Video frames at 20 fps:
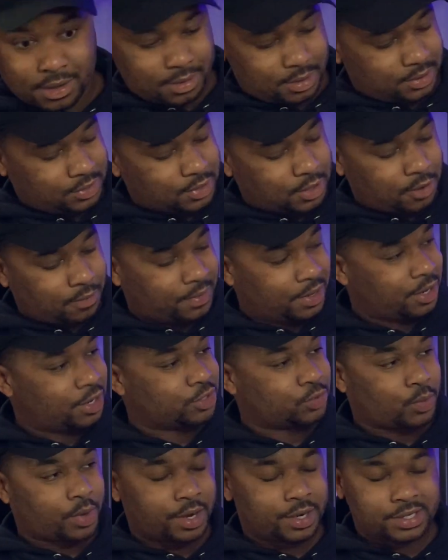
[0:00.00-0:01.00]
So here's
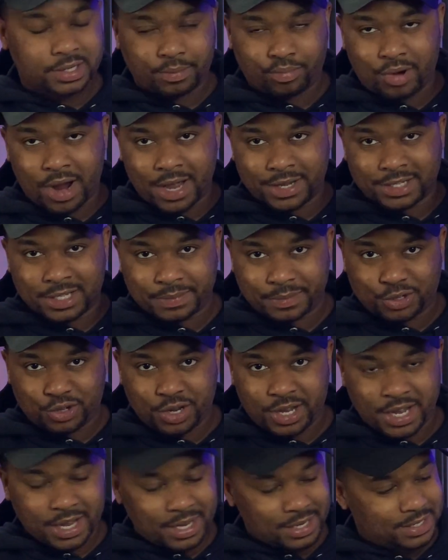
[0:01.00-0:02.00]
one of the surprises, but you
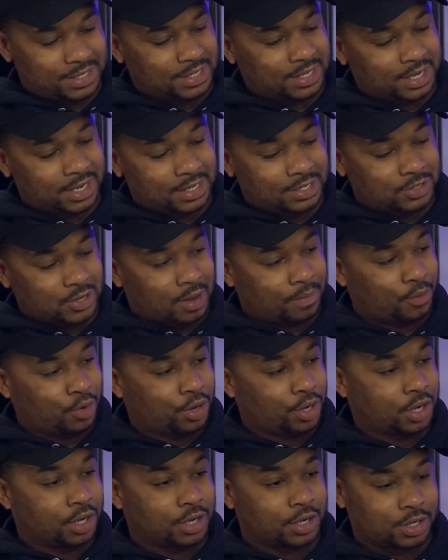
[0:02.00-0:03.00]
can't see it, so I'm
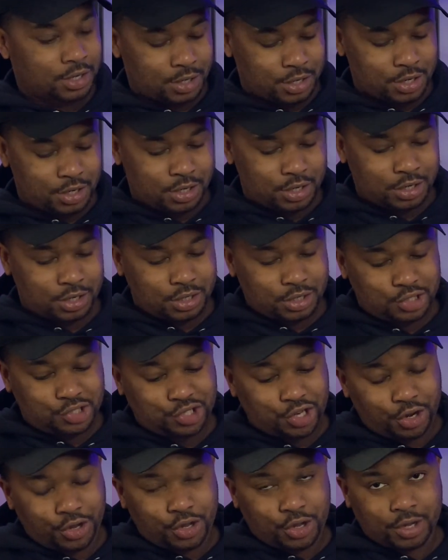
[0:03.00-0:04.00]
gonna
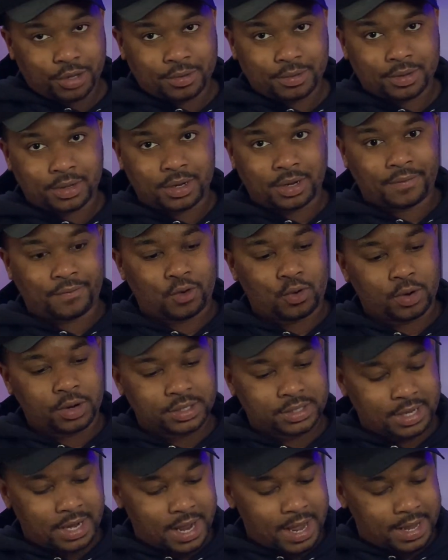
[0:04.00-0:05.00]
show you. And of course
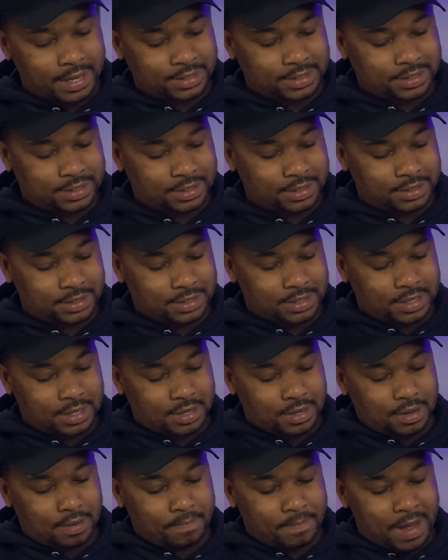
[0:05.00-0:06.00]
it has
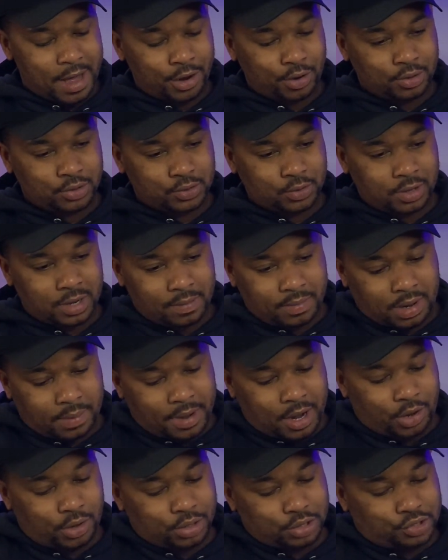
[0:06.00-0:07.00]
Manos on it, but I'm
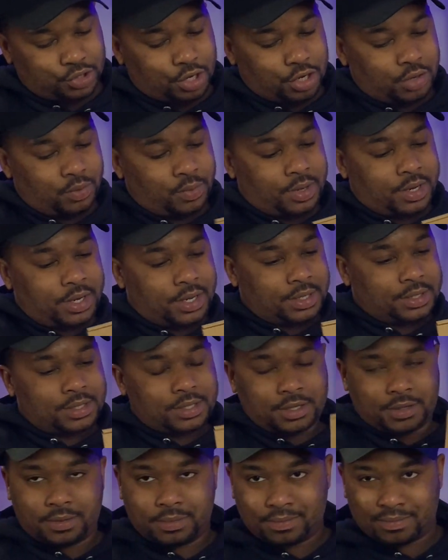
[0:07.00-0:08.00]
not gonna show you what it
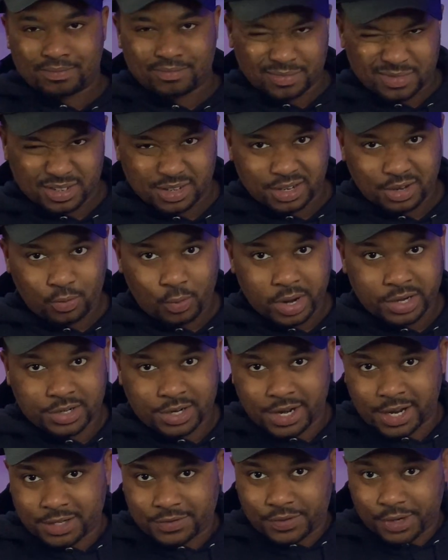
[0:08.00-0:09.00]
is. Wait till
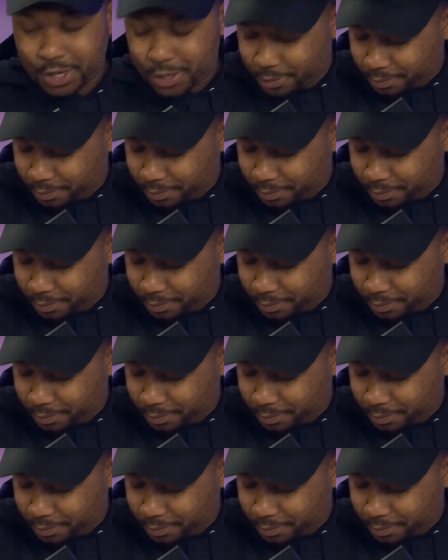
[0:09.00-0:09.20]
the next video.